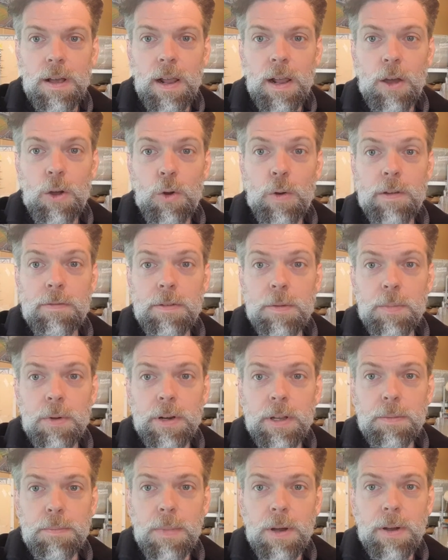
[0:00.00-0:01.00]
Hello
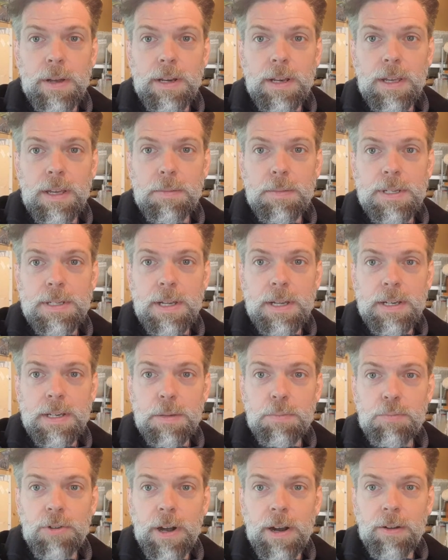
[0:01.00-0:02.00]
everybody, my name is
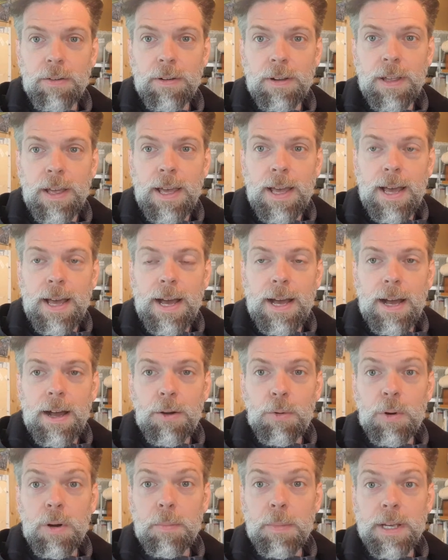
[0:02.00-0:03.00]
Andy Brown.
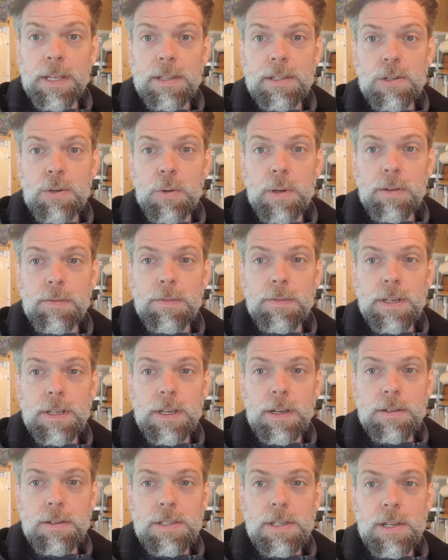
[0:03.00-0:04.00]
I want to make this quick
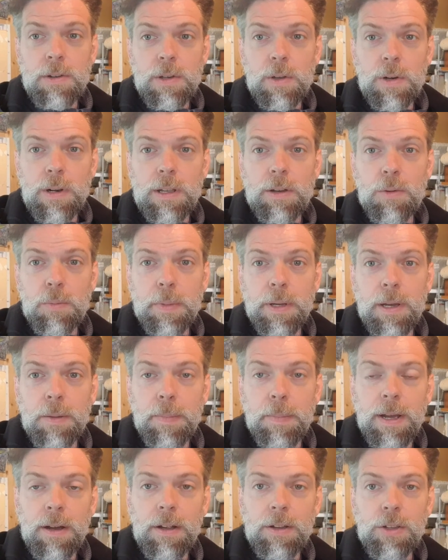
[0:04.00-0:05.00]
video to tell you a little bit
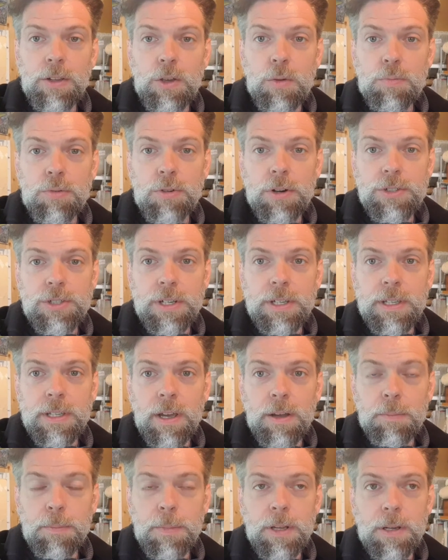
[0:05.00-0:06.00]
about a new project
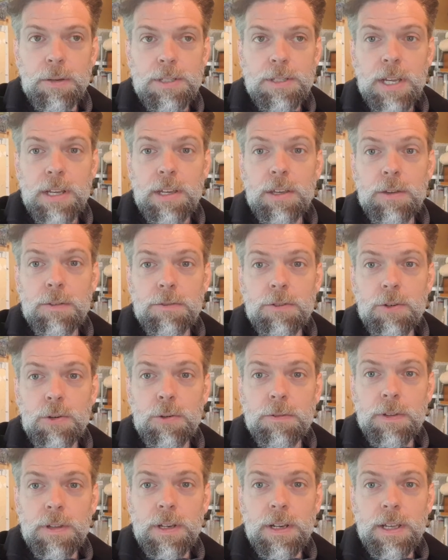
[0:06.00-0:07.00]
that I'm going to take you
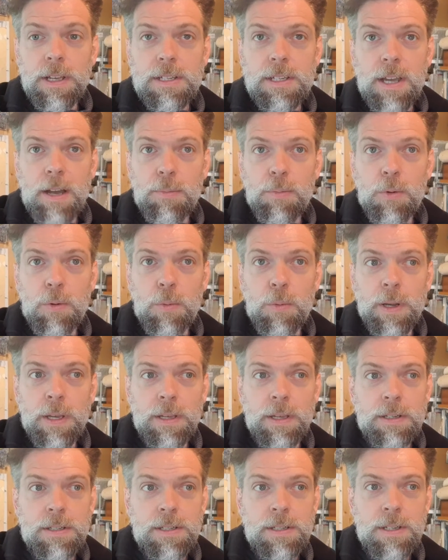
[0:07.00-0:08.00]
through for the next couple of
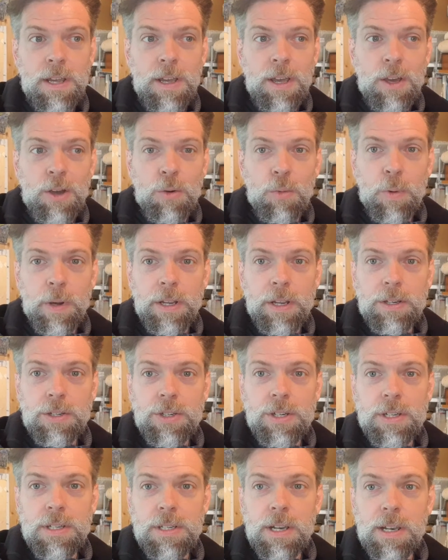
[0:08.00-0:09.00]
weeks,
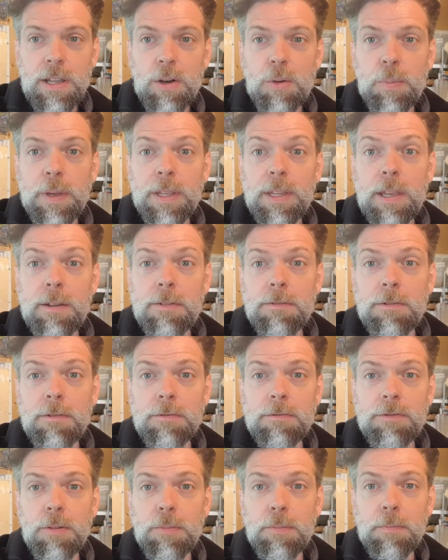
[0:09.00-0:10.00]
which is a little bit
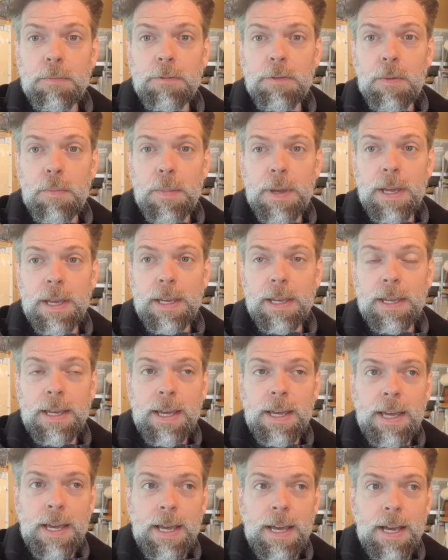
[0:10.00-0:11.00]
different from for me
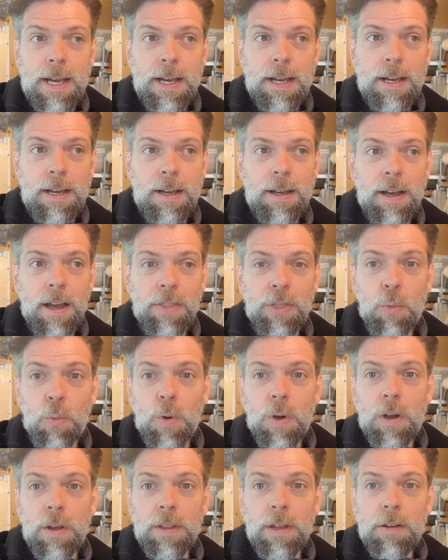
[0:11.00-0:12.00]
and the
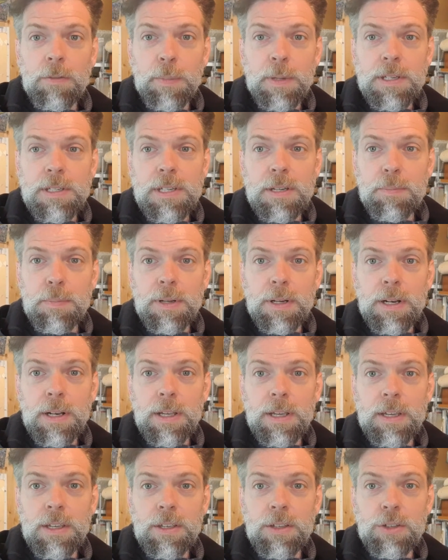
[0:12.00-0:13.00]
work that I've been
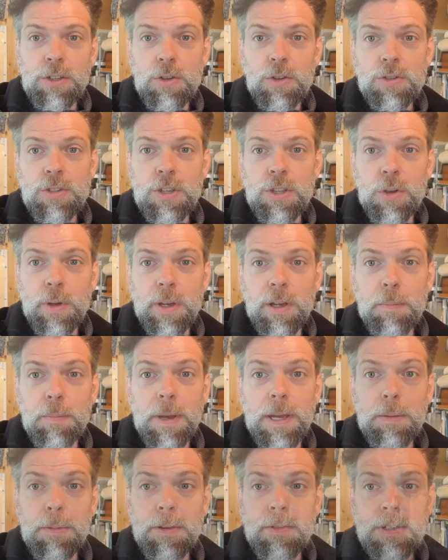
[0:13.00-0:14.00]
typically used to doing and
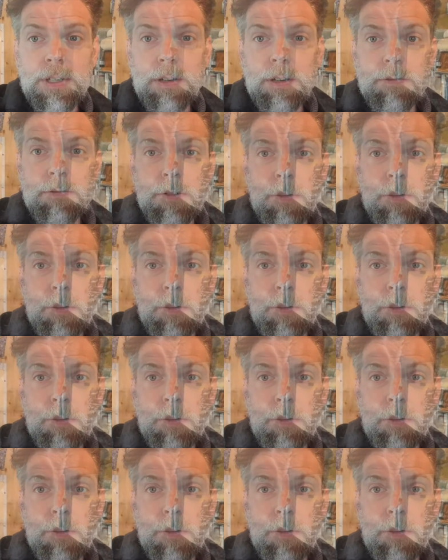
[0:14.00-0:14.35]
maybe you've seen